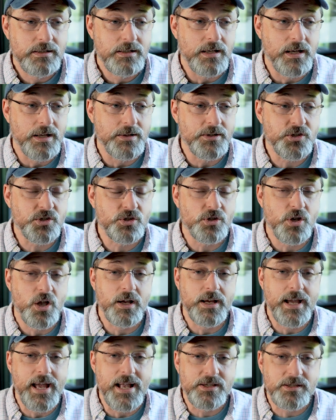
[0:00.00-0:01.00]
The
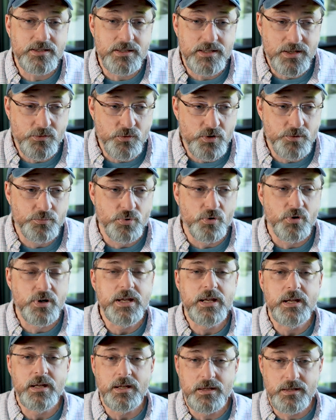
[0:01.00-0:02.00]
song it would
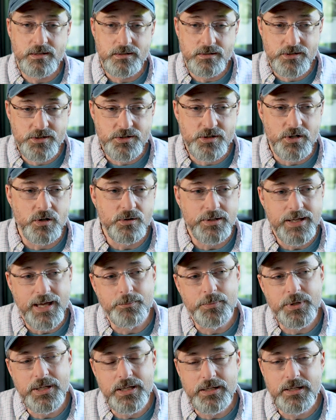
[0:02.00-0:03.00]
breathe, so
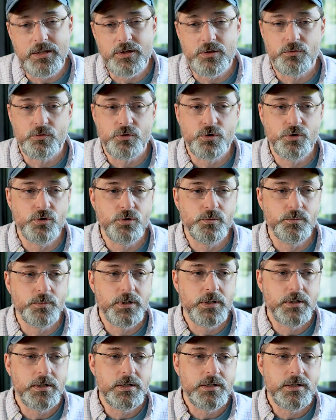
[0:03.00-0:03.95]
yeah, being in the room,